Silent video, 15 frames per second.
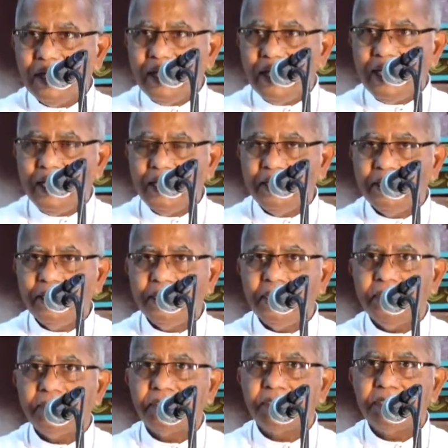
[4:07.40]
And
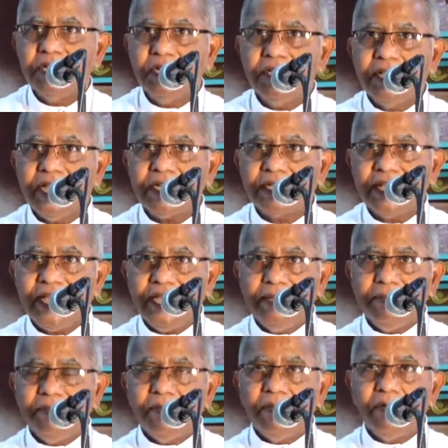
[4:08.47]
still that
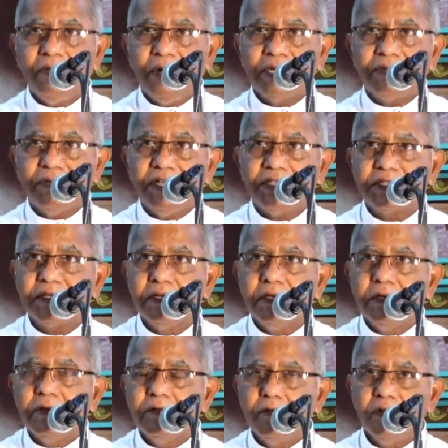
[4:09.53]
time, what was
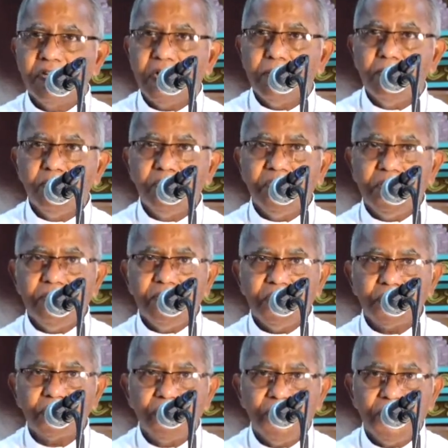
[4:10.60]
Fuga Mundi
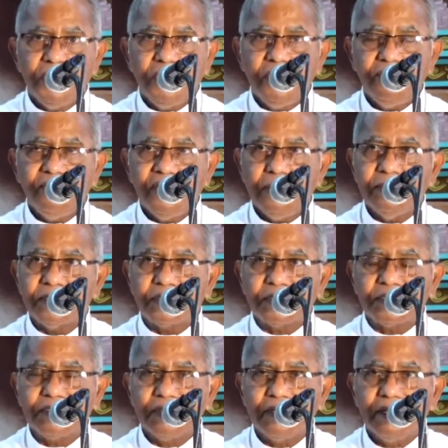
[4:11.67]
was very famous.